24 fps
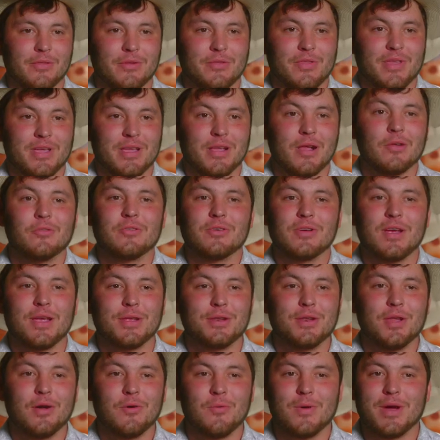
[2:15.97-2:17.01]
are thinking, oh, there
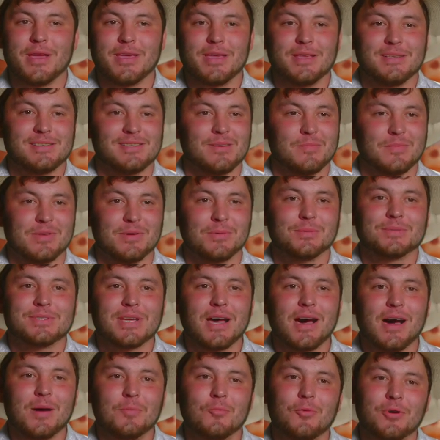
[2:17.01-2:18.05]
ain't no way he's gonna be able to
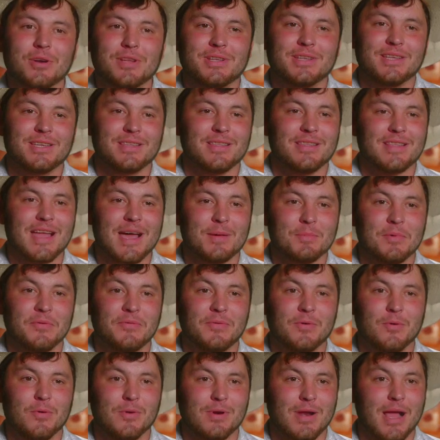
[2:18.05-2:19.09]
top what he did the night
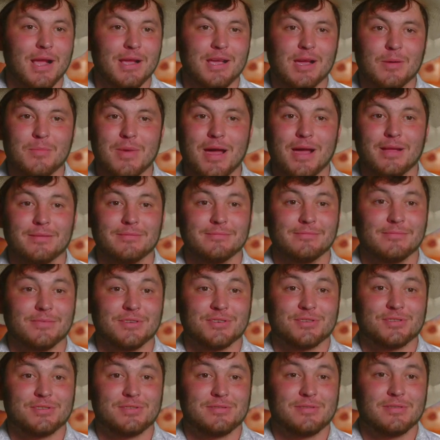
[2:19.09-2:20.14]
before, and I come out and
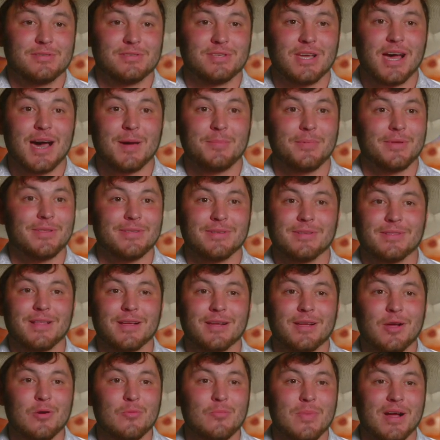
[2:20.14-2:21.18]
just top it, and they're
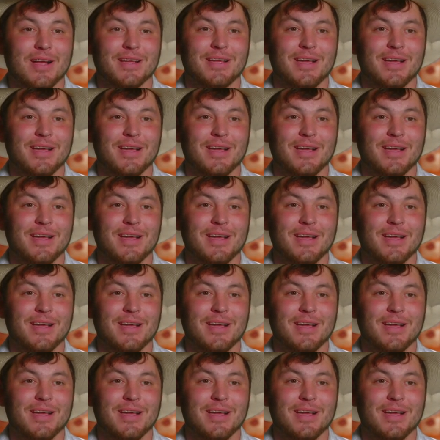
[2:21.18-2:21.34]
like, oh my